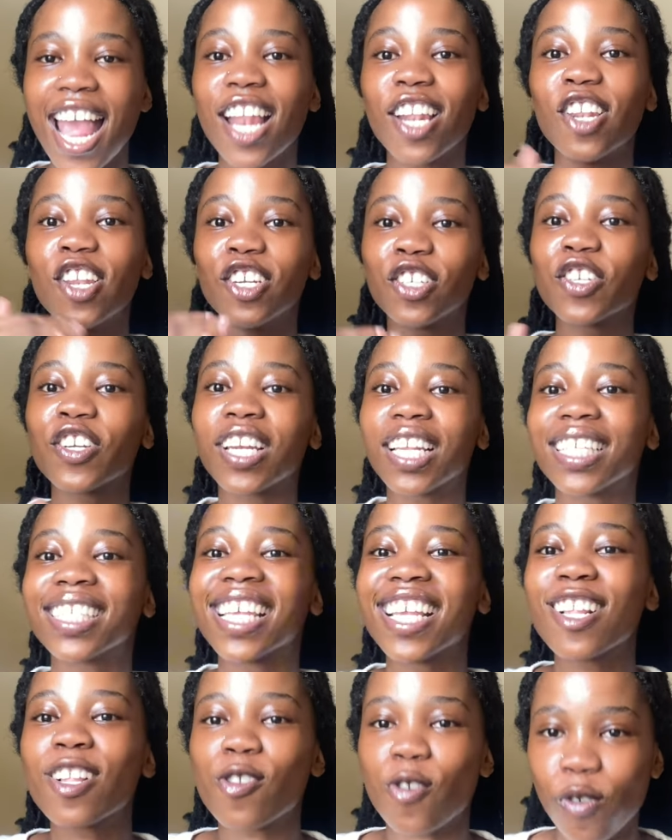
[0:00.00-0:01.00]
Literally
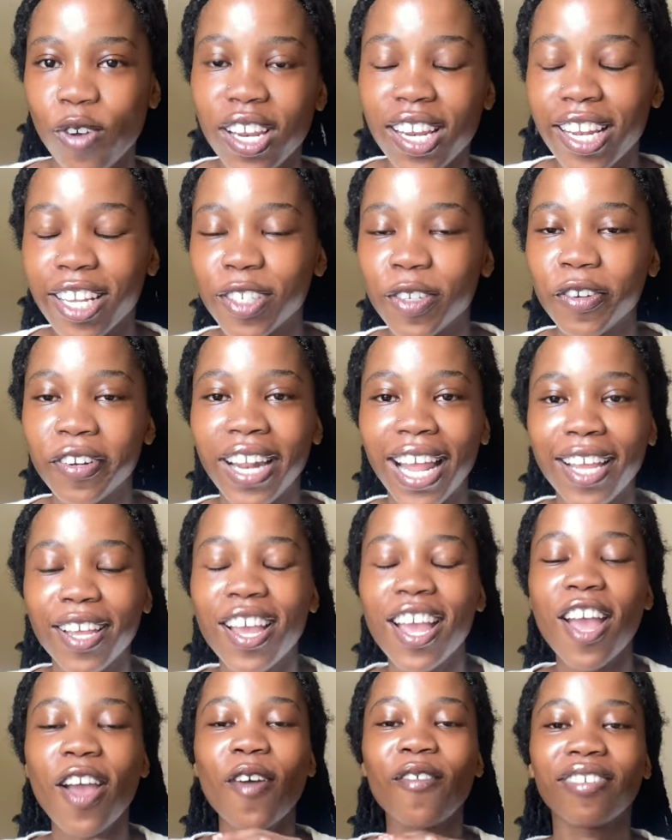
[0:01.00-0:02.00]
sesidlulile. So like
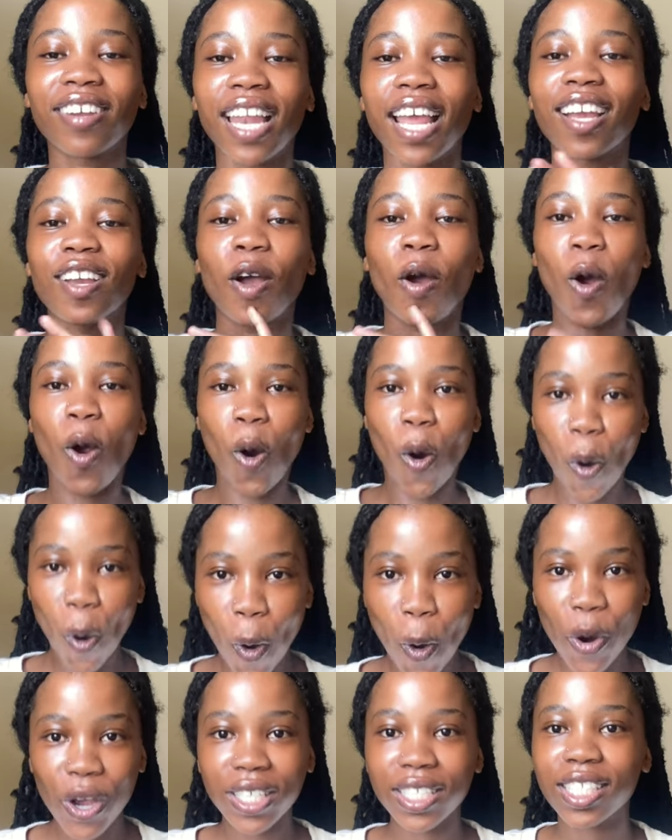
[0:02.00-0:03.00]
we're like
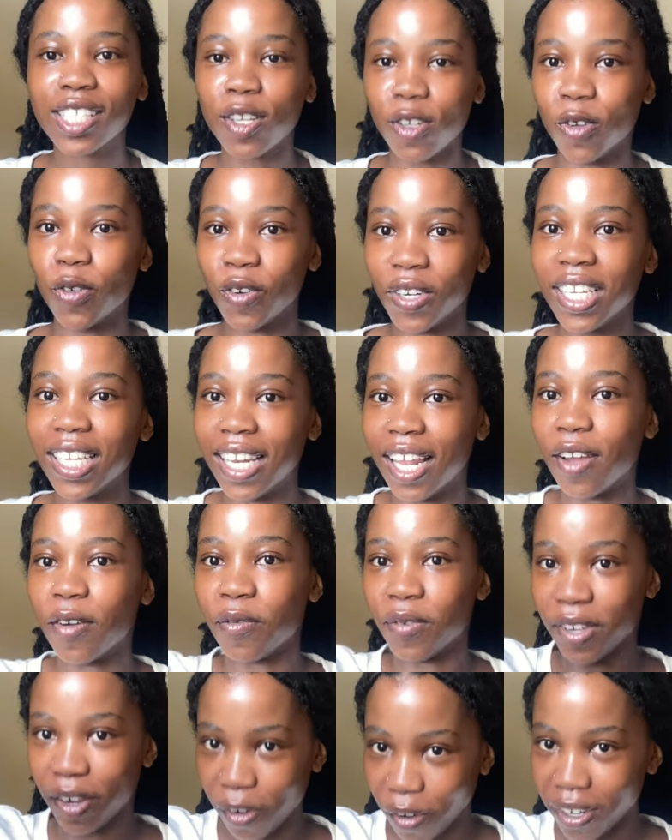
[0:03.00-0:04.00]
sidlulile.
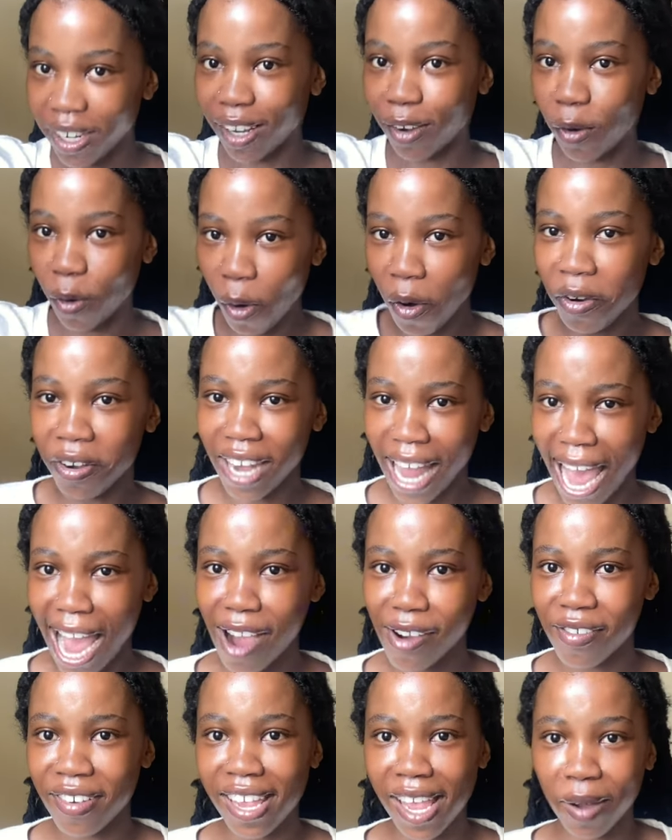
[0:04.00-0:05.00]
We're gonna go
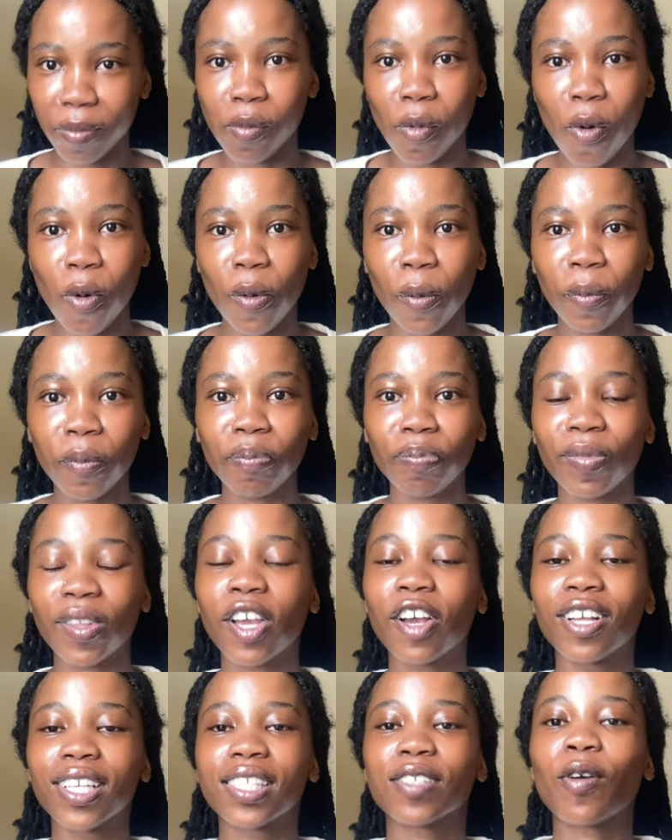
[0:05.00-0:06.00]
now. Yabo.
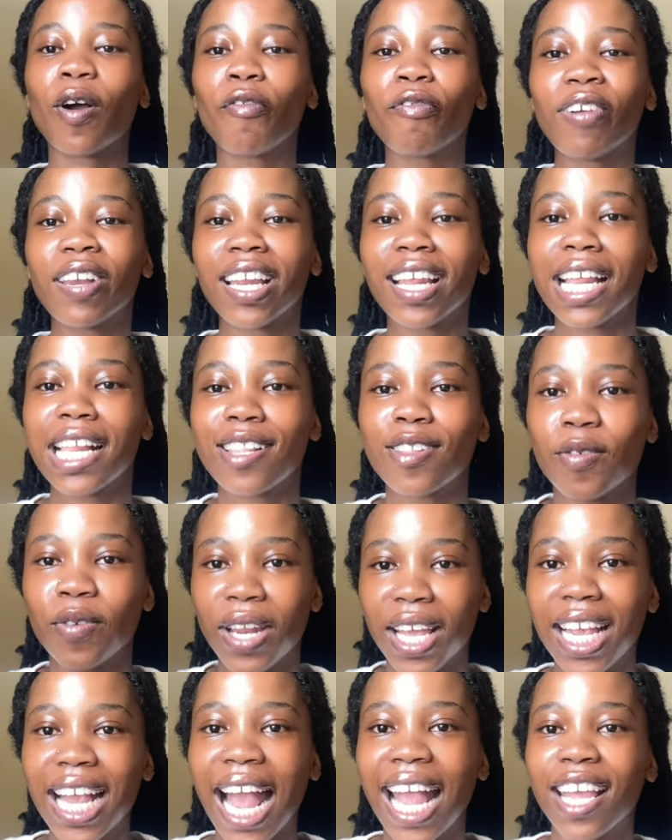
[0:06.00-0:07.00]
Cause kwafanele sidlule
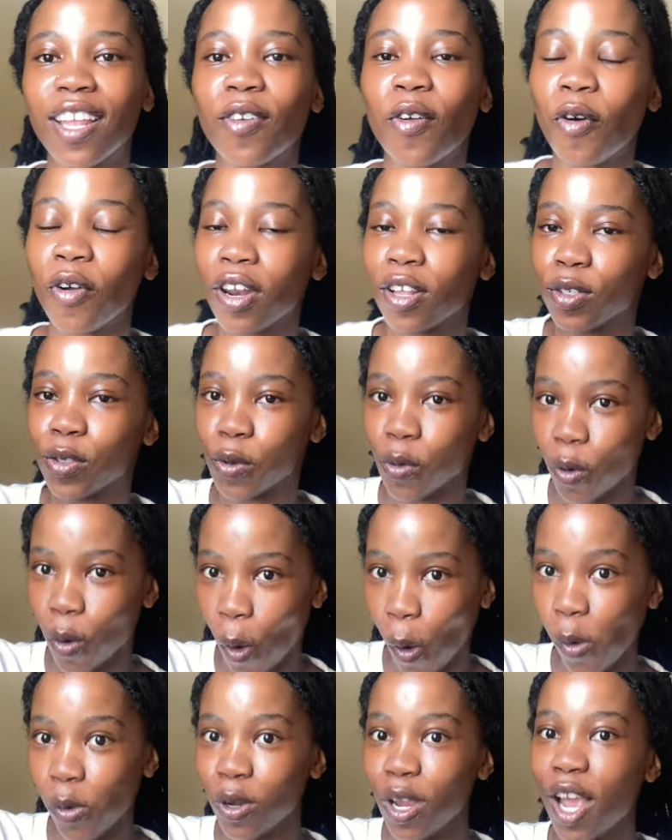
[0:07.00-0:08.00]
ekhaya in order to
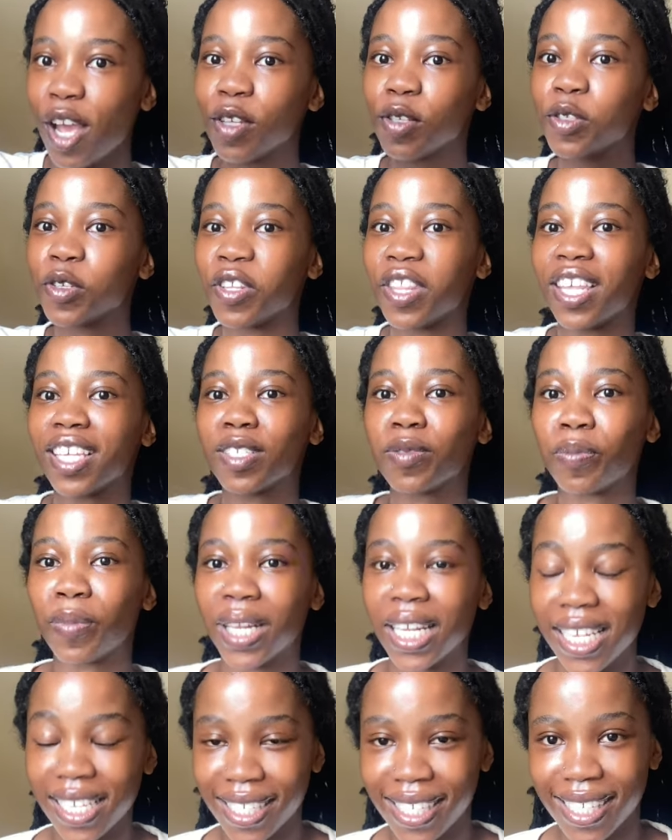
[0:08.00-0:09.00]
go to this
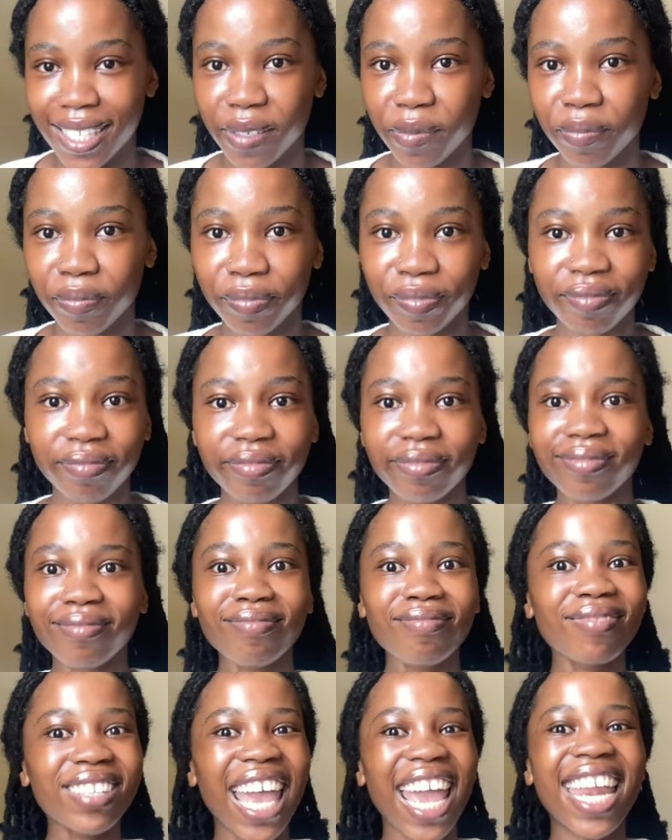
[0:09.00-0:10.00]
place.
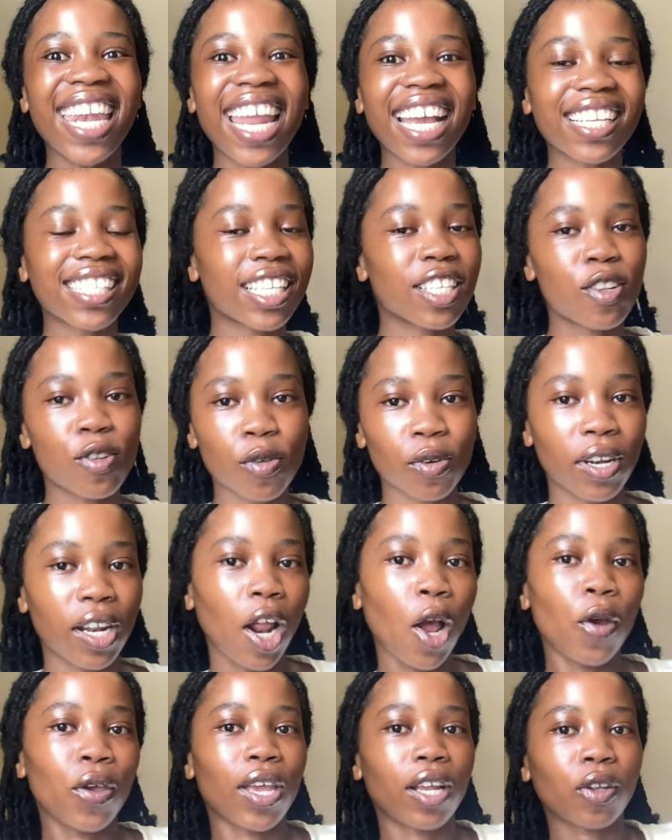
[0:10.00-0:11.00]
And like sesidlulile.
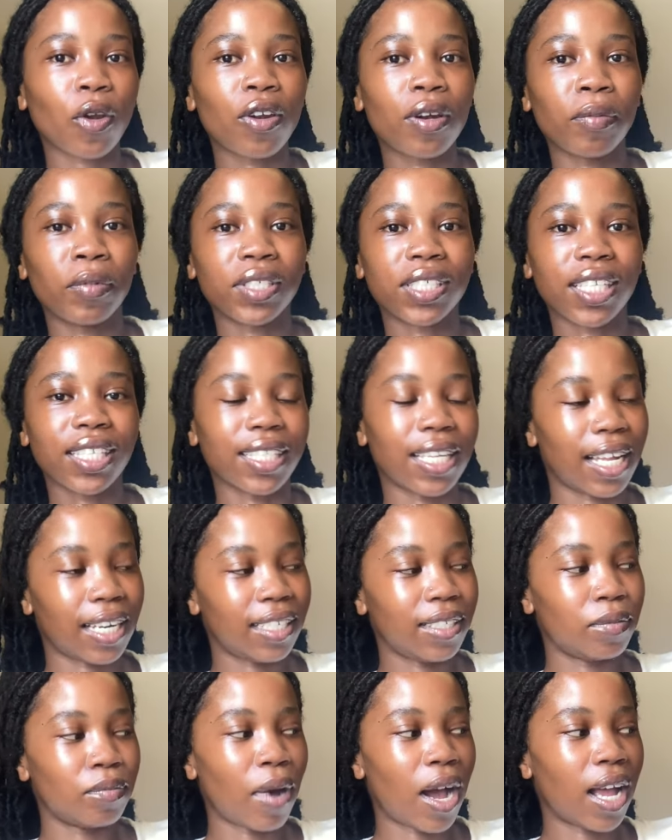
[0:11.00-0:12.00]
Yaqonda mose
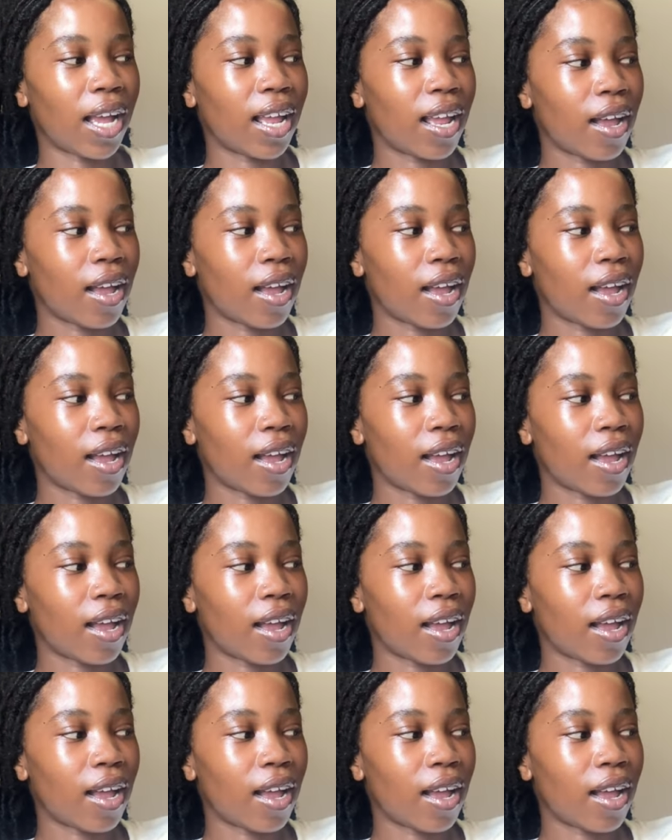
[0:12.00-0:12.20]
ezilalini ba.